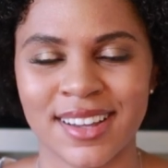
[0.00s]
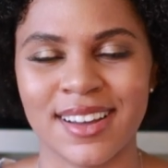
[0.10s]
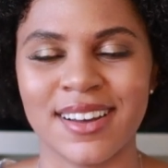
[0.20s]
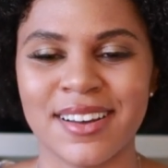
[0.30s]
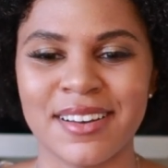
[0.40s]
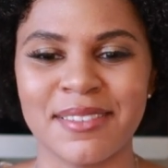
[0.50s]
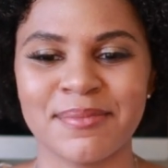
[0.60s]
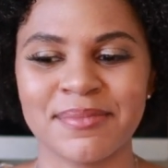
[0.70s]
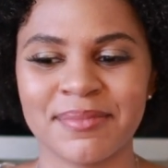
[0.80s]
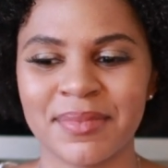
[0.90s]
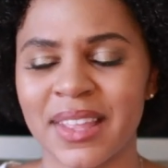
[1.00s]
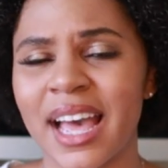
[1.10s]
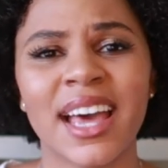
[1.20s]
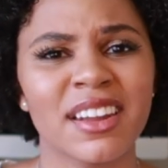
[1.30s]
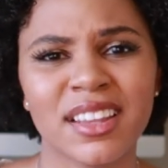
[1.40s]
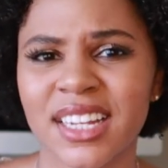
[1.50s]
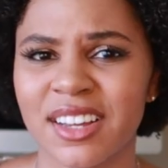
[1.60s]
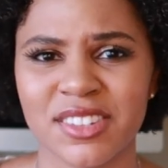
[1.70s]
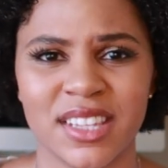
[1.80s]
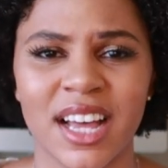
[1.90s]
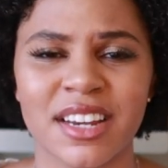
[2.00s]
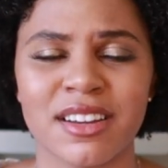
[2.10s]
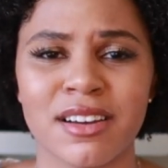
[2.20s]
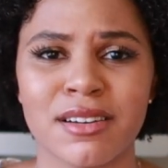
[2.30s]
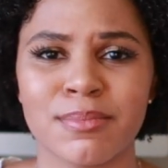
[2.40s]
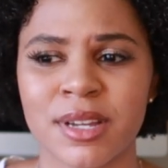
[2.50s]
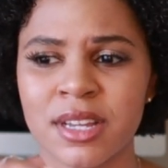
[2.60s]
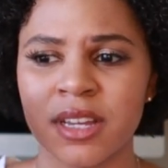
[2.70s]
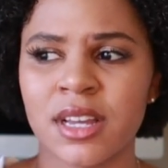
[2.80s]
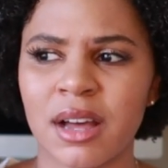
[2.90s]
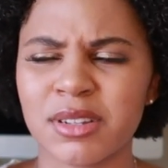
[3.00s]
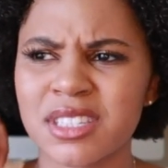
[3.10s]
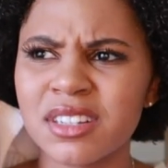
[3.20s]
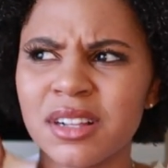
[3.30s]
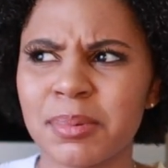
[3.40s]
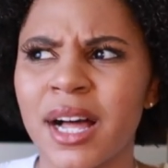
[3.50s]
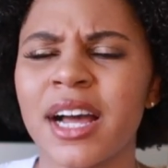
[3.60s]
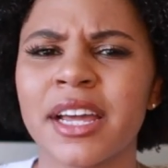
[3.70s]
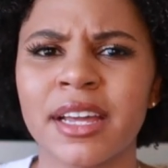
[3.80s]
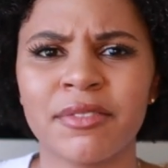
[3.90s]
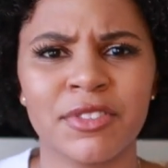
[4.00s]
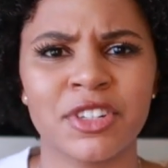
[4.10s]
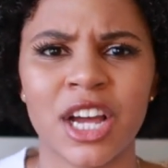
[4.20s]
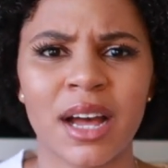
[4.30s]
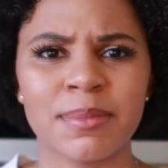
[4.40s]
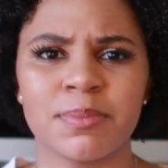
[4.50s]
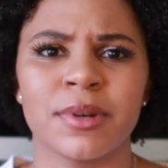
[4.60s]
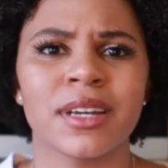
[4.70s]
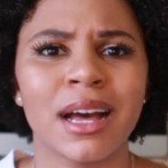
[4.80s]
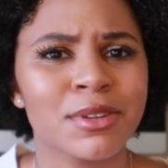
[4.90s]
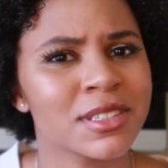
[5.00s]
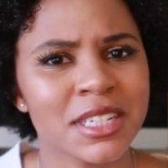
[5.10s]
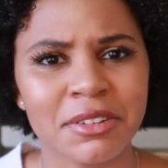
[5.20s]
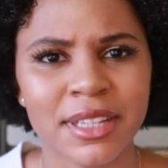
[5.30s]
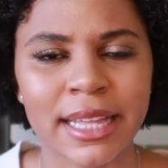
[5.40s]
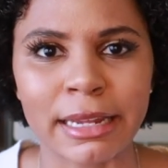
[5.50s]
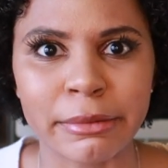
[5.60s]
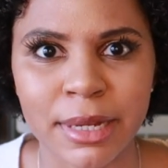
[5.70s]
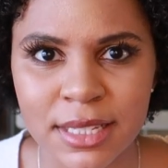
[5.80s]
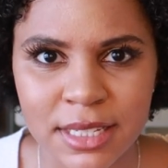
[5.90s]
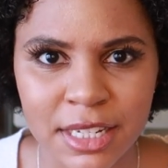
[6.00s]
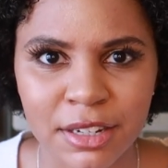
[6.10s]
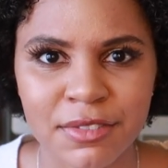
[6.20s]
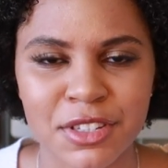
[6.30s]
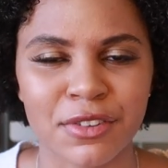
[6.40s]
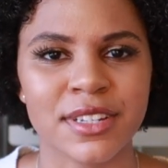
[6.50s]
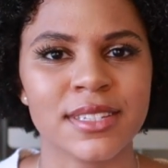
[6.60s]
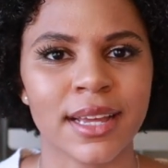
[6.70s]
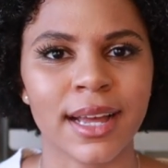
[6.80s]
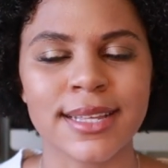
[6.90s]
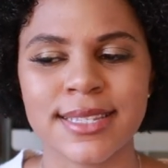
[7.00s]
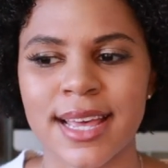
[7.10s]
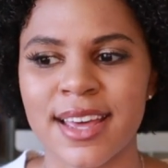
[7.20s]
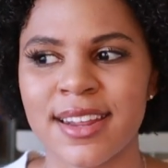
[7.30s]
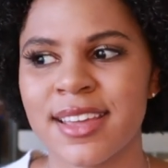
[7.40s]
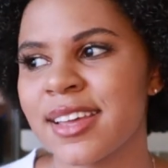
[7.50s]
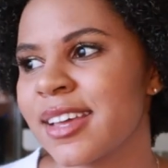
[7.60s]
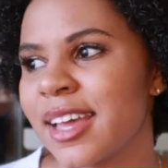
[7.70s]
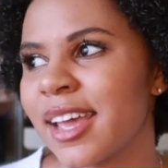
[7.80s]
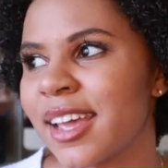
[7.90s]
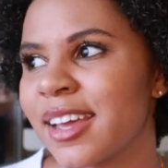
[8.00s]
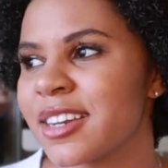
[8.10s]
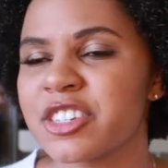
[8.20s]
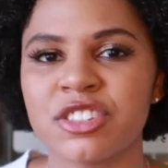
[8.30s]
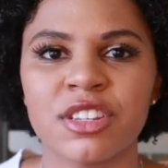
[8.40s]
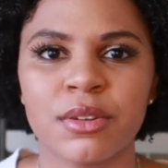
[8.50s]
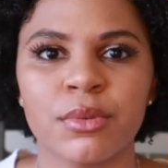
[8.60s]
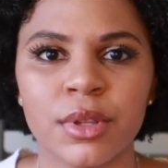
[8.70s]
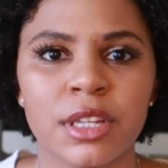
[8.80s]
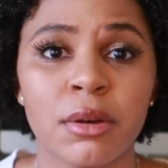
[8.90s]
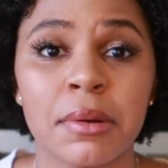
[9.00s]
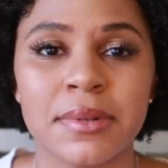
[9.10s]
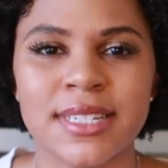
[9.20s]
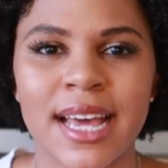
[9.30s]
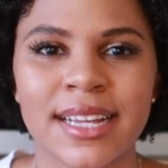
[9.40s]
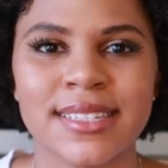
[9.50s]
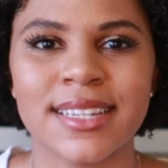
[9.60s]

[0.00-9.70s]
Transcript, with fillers: Um, had nothing else lined up. I was still applying for jobs, but I was nearing the end of my year of service, like I said, and just didn't really know what was next.